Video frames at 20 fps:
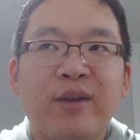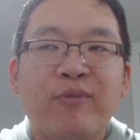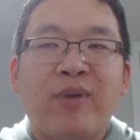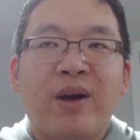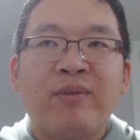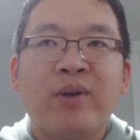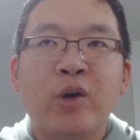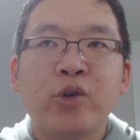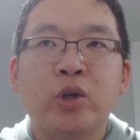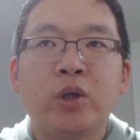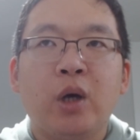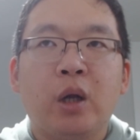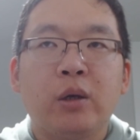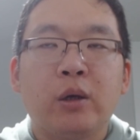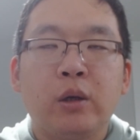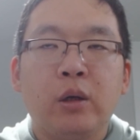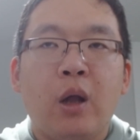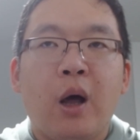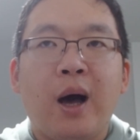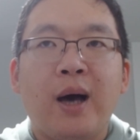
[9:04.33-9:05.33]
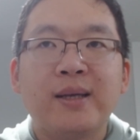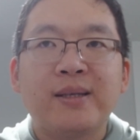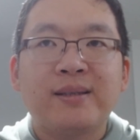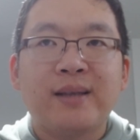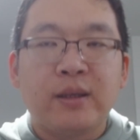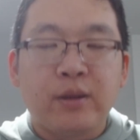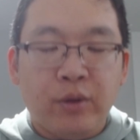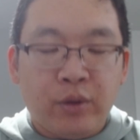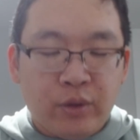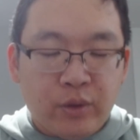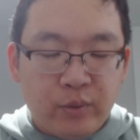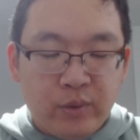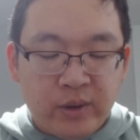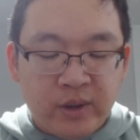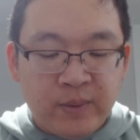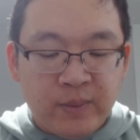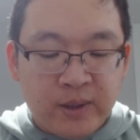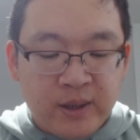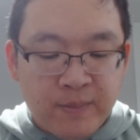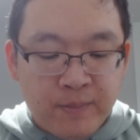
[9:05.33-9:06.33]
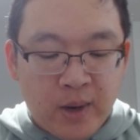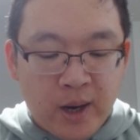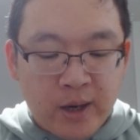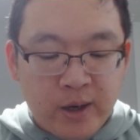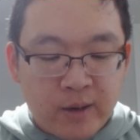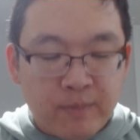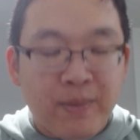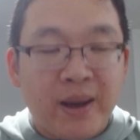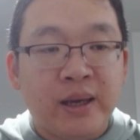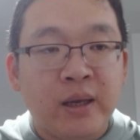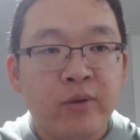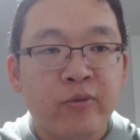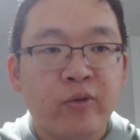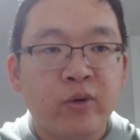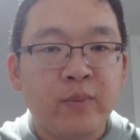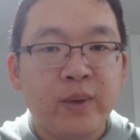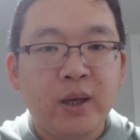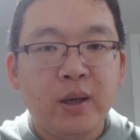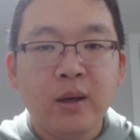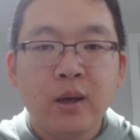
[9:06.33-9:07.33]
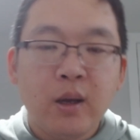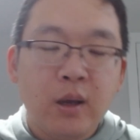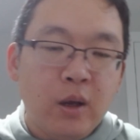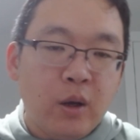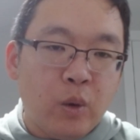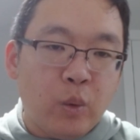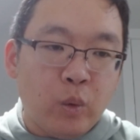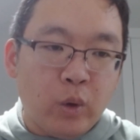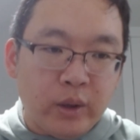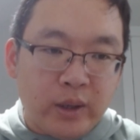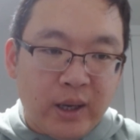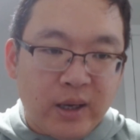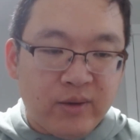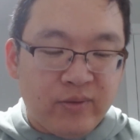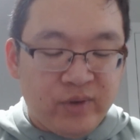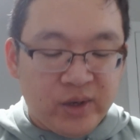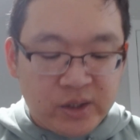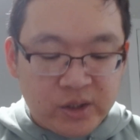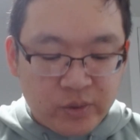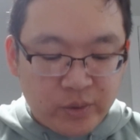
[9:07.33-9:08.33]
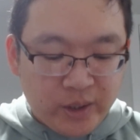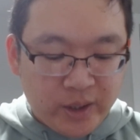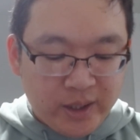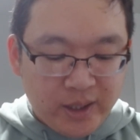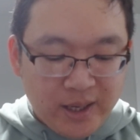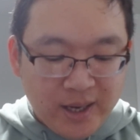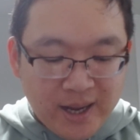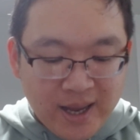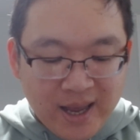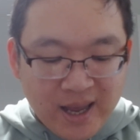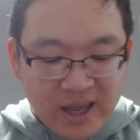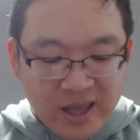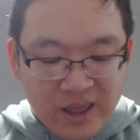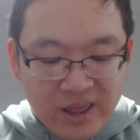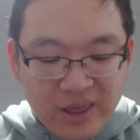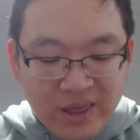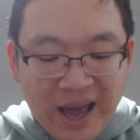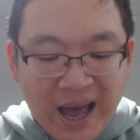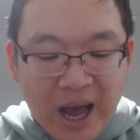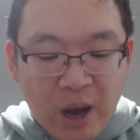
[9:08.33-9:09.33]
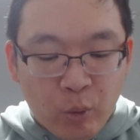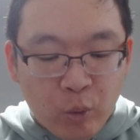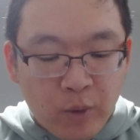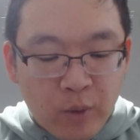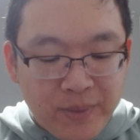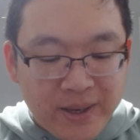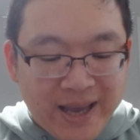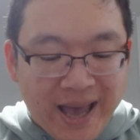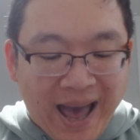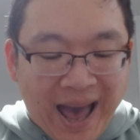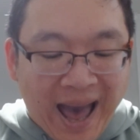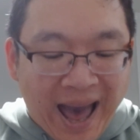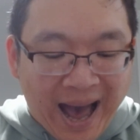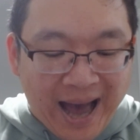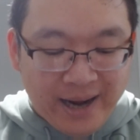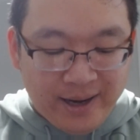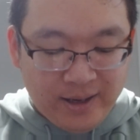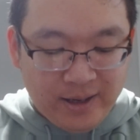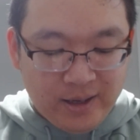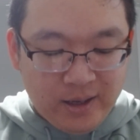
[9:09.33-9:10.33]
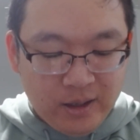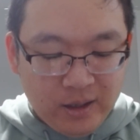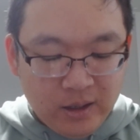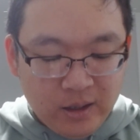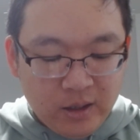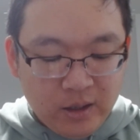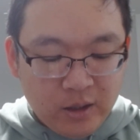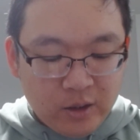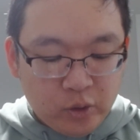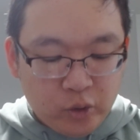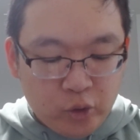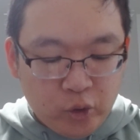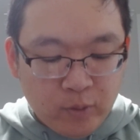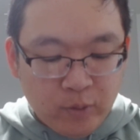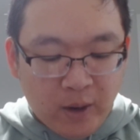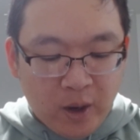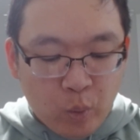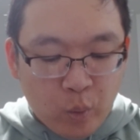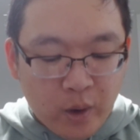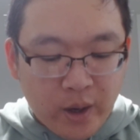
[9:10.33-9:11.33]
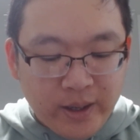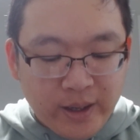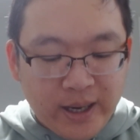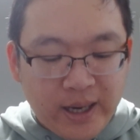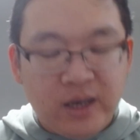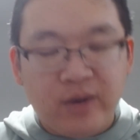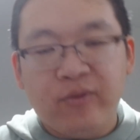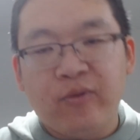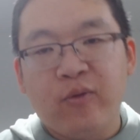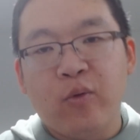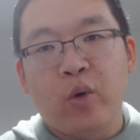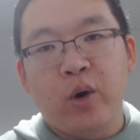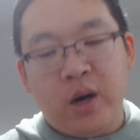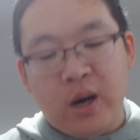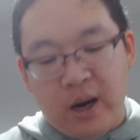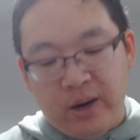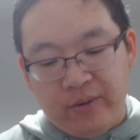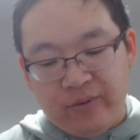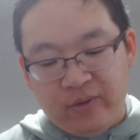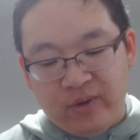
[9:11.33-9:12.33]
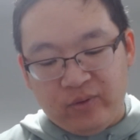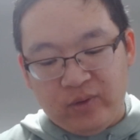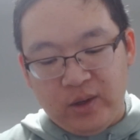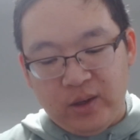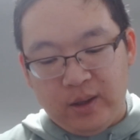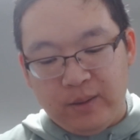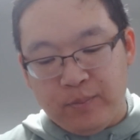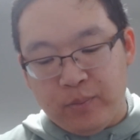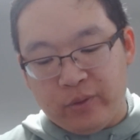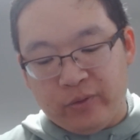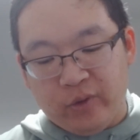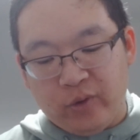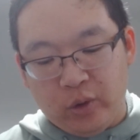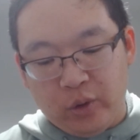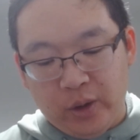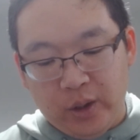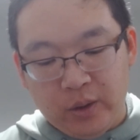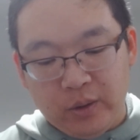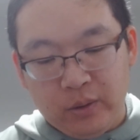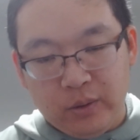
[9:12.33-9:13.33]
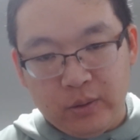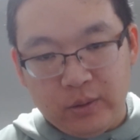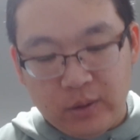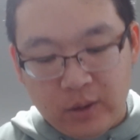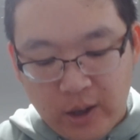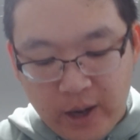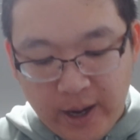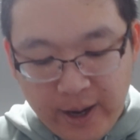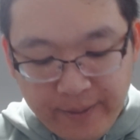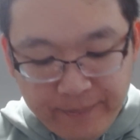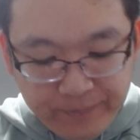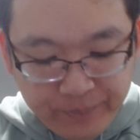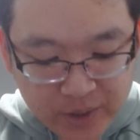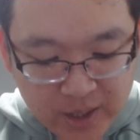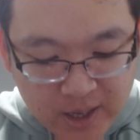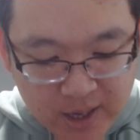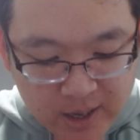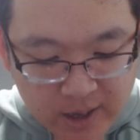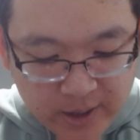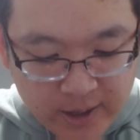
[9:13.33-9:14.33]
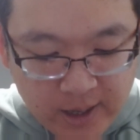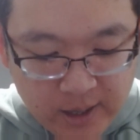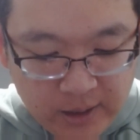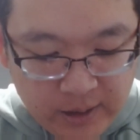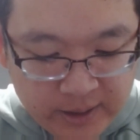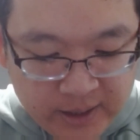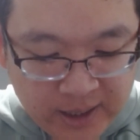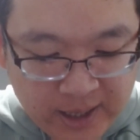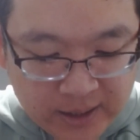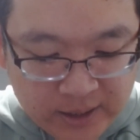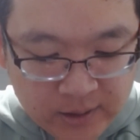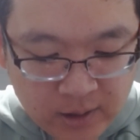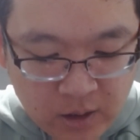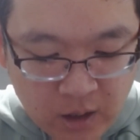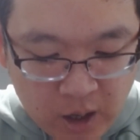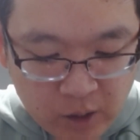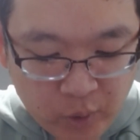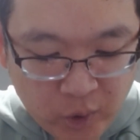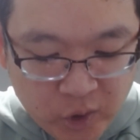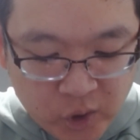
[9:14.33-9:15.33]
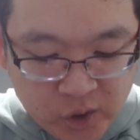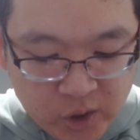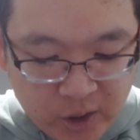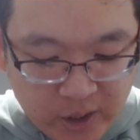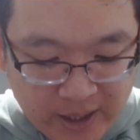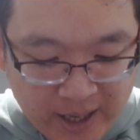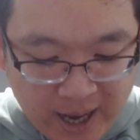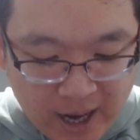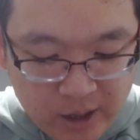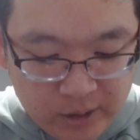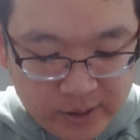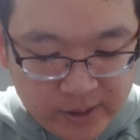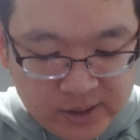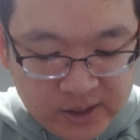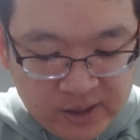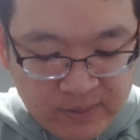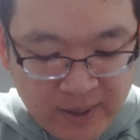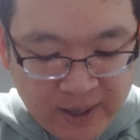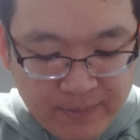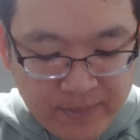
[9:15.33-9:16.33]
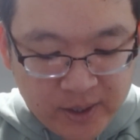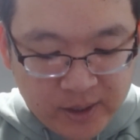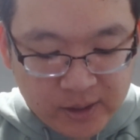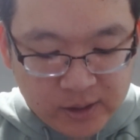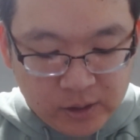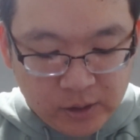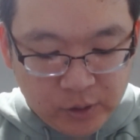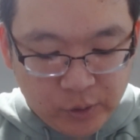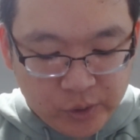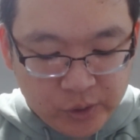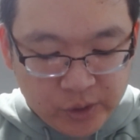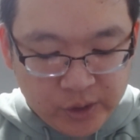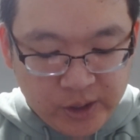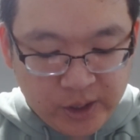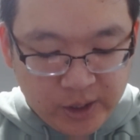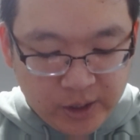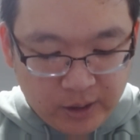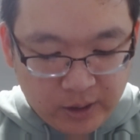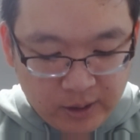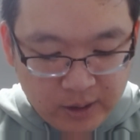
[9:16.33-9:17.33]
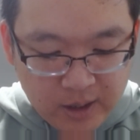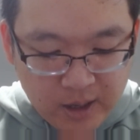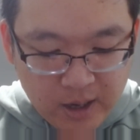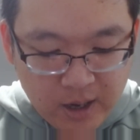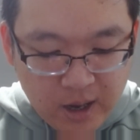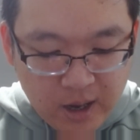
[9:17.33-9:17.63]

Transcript: $8,500 loss that the three of them combined are making for me will get eviscerated, and that will be added to my 184,950 portfolio. All right. Then looking at the non-registered account, let's see my biggest losers here.